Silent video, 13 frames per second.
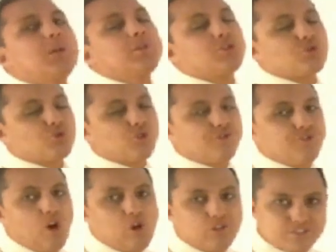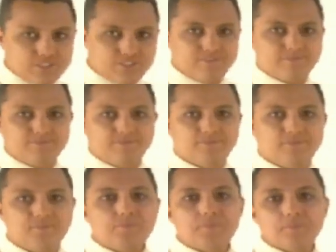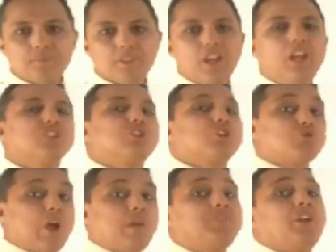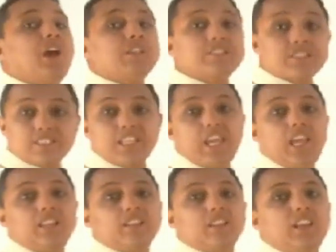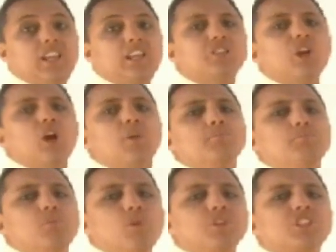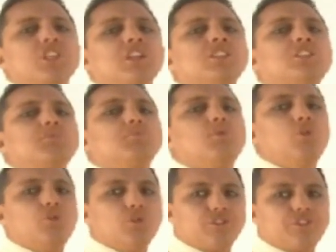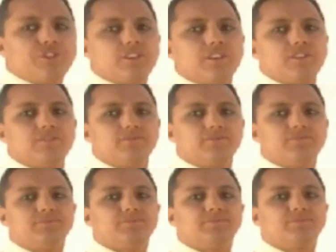Is this statement true or false? The reptile's skin is moist and smooth.